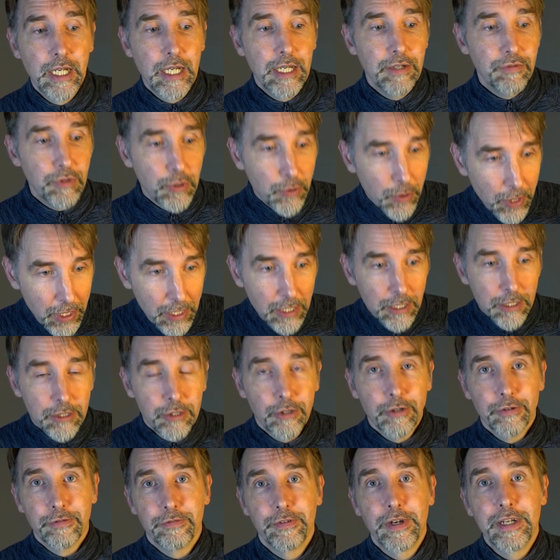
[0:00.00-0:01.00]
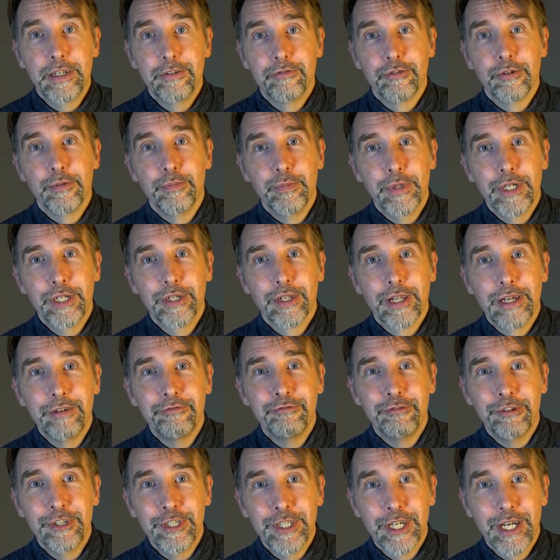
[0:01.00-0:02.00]
If you eat your favorite meal
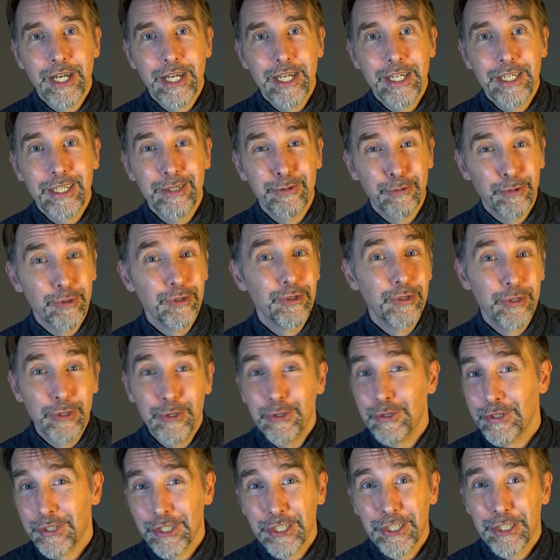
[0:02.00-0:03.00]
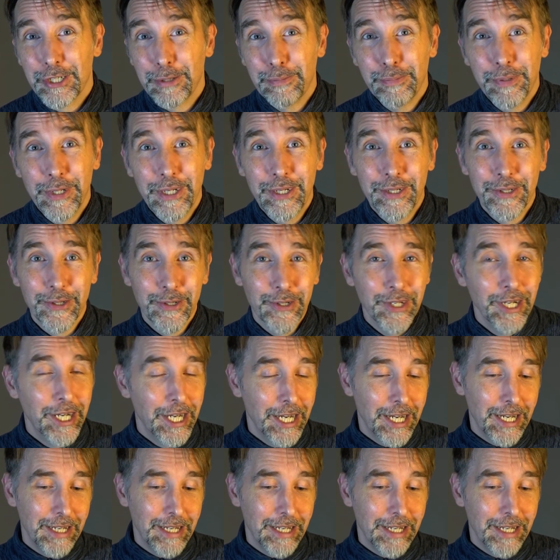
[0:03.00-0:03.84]
every day, it will lose its appeal.